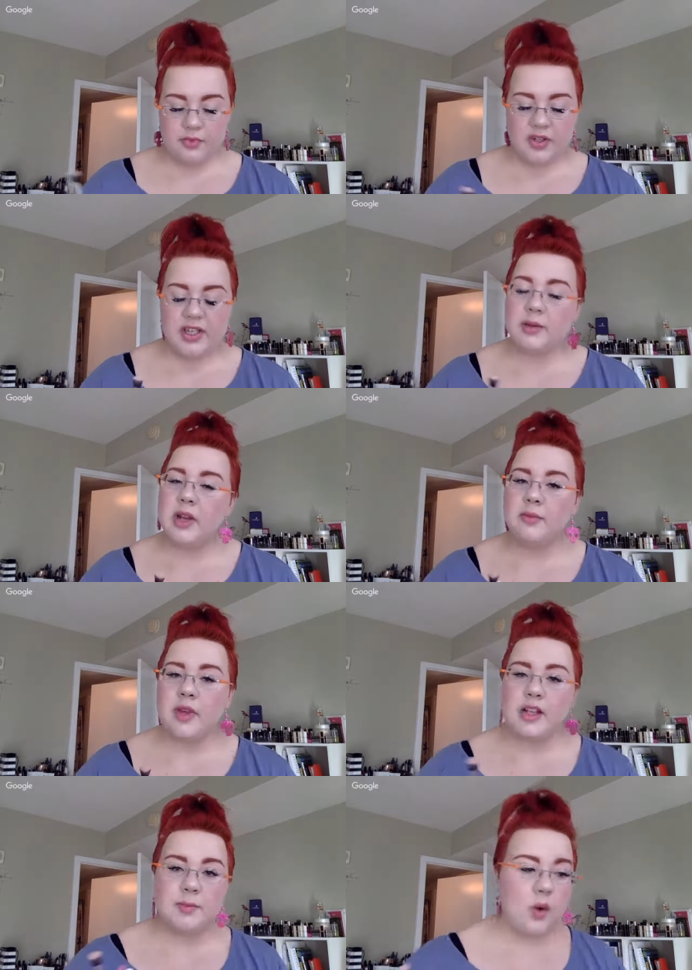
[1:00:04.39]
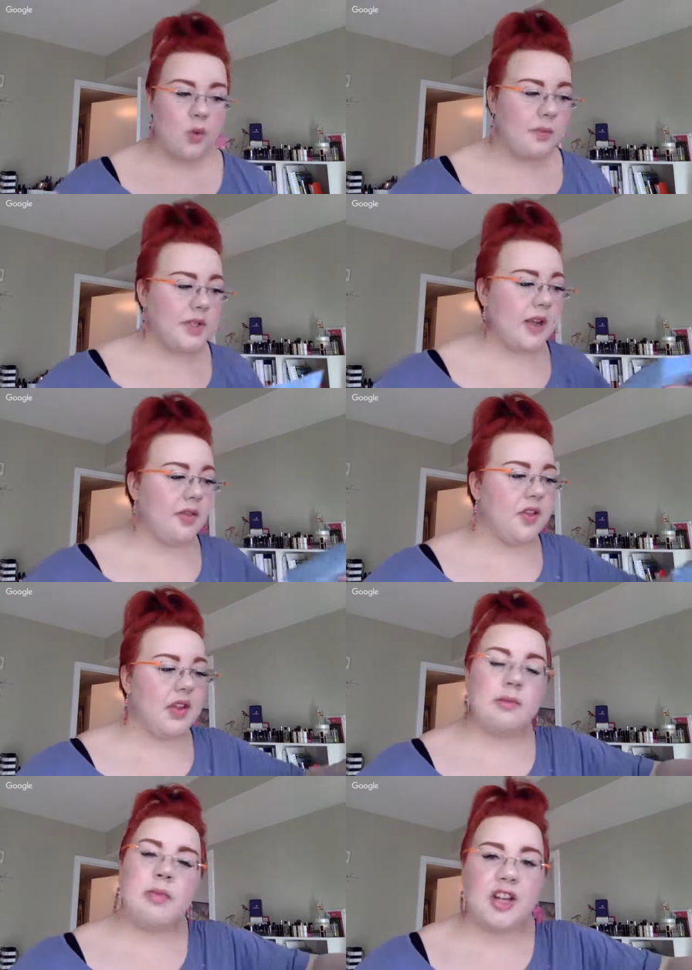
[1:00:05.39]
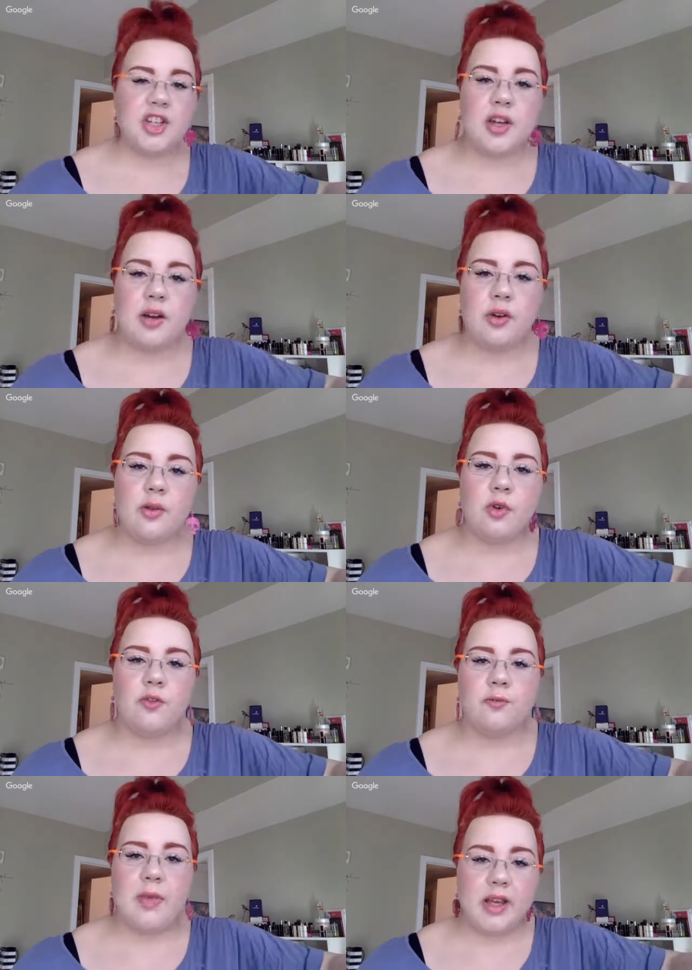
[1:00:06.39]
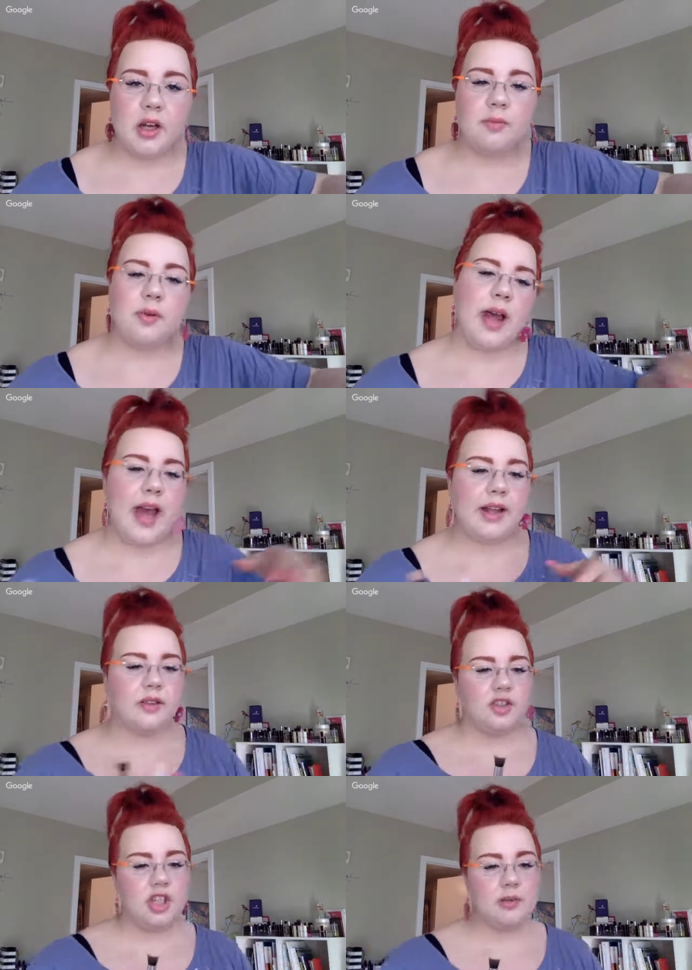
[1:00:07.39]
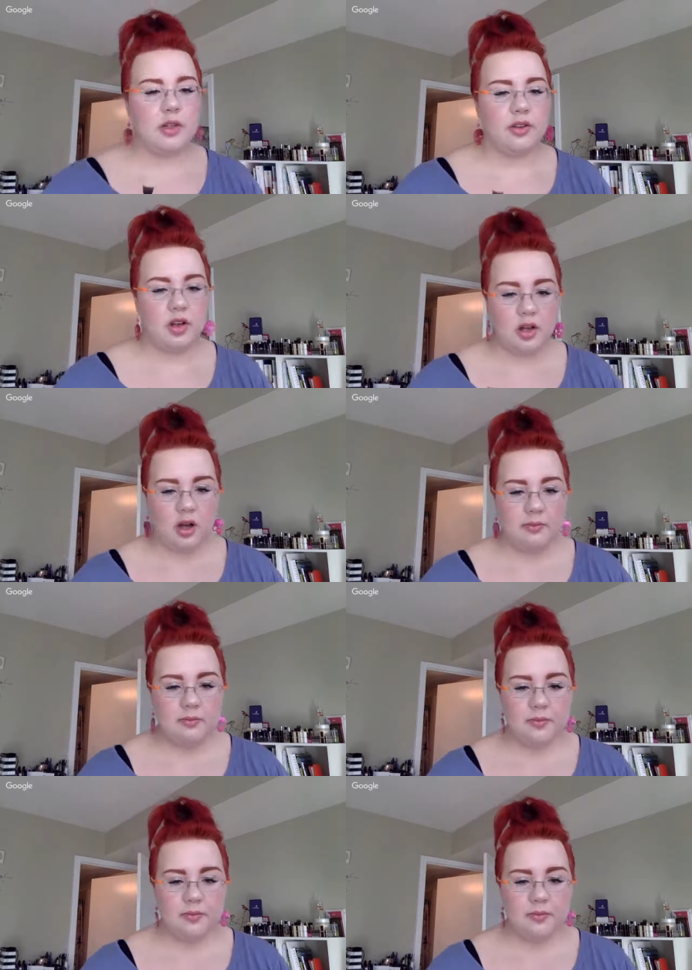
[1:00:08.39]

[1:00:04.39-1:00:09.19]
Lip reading: same name as my website, the Imaginarium of Makeup @gmail.com.